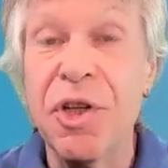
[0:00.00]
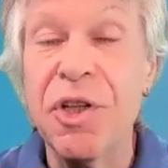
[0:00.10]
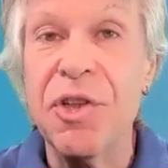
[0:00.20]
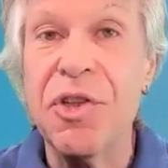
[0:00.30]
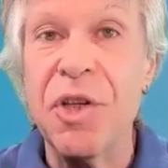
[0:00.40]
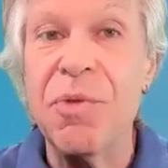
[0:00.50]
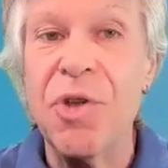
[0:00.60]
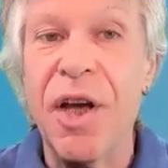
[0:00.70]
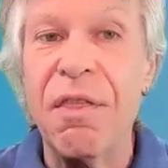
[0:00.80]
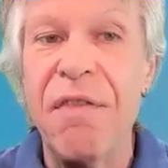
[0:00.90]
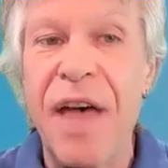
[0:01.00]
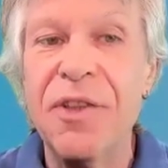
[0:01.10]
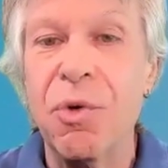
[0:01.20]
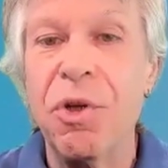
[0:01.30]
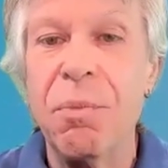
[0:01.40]
It just seems like
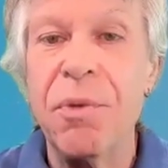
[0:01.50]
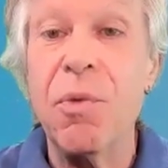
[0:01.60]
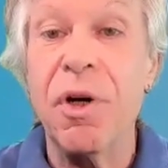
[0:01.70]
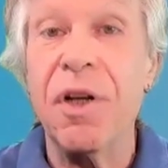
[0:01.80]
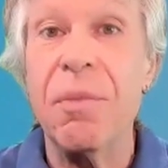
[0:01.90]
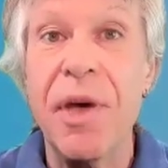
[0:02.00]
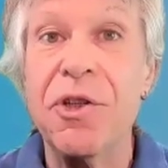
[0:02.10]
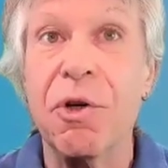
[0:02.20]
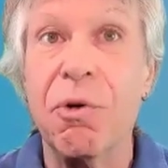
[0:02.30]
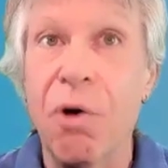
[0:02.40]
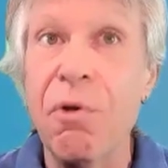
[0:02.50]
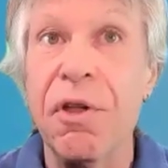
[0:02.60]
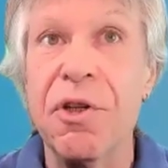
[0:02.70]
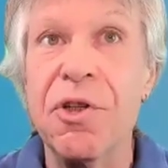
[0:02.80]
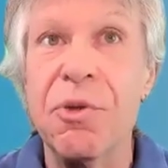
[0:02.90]
that's going to be one of the major growth
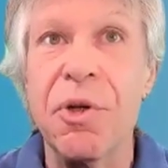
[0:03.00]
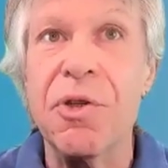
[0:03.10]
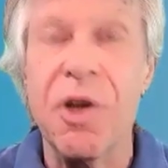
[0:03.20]
industries.